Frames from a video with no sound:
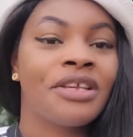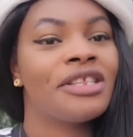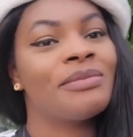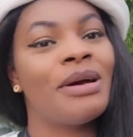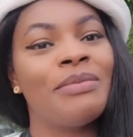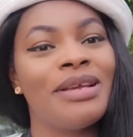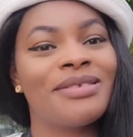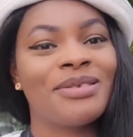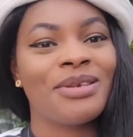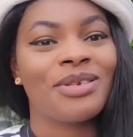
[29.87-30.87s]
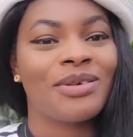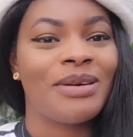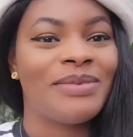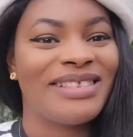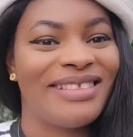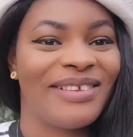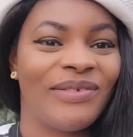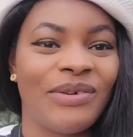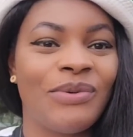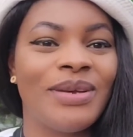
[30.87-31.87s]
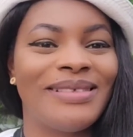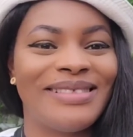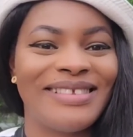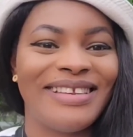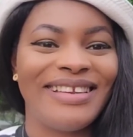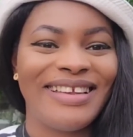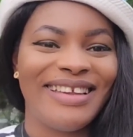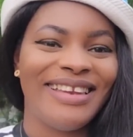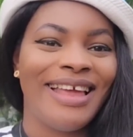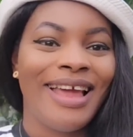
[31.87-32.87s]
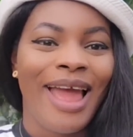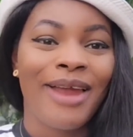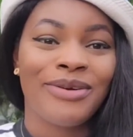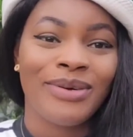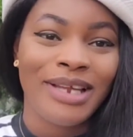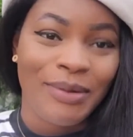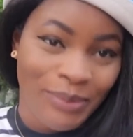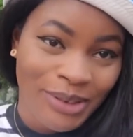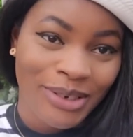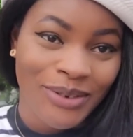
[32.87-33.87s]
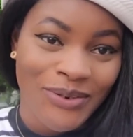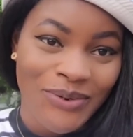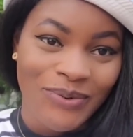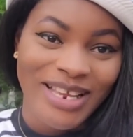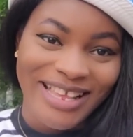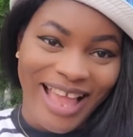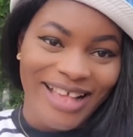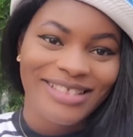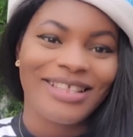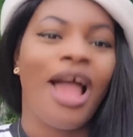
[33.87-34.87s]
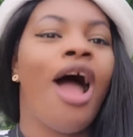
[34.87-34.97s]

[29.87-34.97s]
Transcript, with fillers: To my amazing subscribers, thanks for always tuning in. I truly appreciate you. Yes.